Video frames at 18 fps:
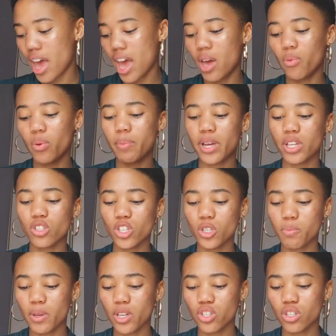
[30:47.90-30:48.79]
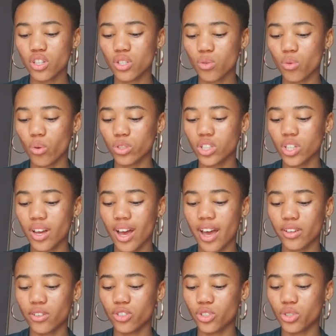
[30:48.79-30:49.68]
And what makes you special is also
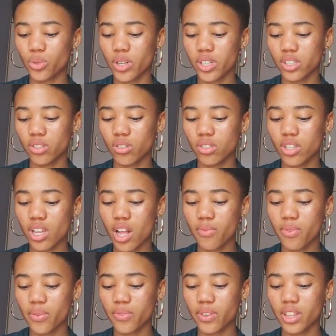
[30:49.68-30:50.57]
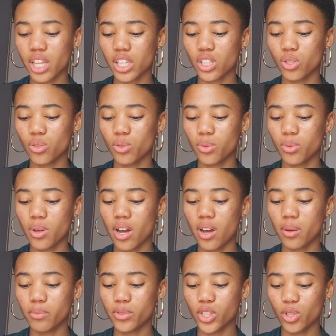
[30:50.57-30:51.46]
how you dress yourself. I feel like you
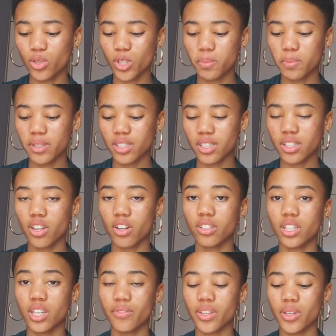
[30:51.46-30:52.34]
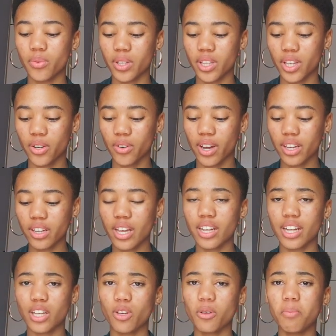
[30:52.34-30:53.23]
um, choose pieces that are definitely really great.
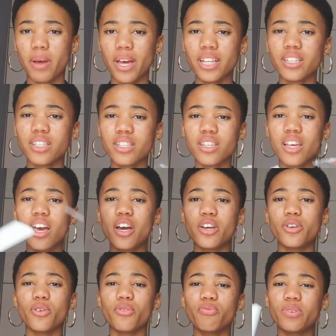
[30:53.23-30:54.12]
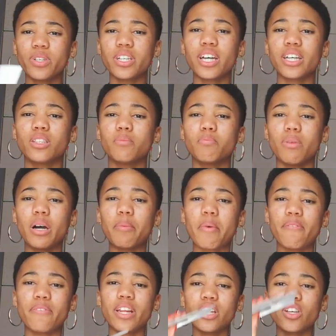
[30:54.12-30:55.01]
And like your pants, your figure at the
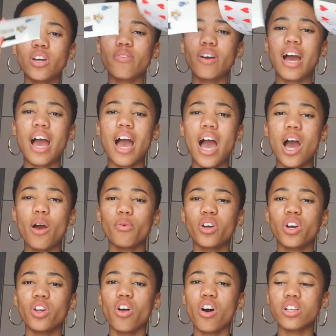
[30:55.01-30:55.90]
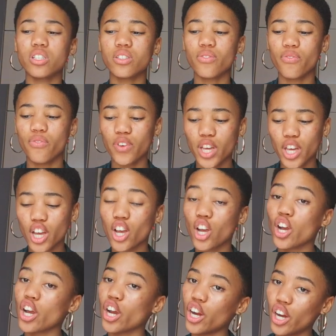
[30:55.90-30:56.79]
bottom, I feel like you have an hourglass
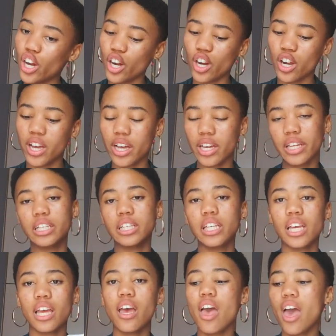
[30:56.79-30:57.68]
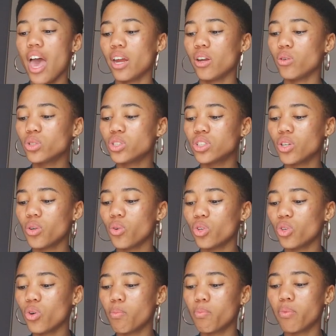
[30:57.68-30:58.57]
figure, honey. And
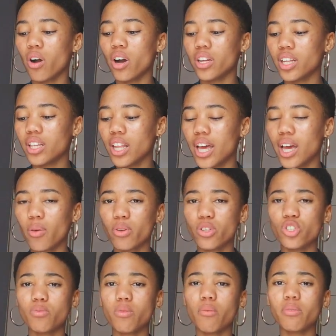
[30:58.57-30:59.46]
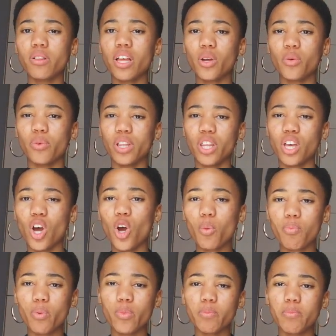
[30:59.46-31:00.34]
also your body language, you're probably like really
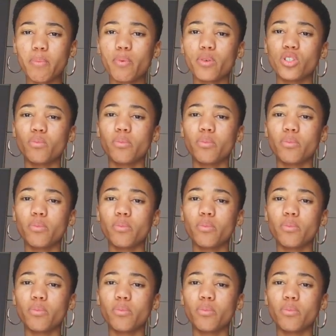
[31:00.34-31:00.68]
open with people.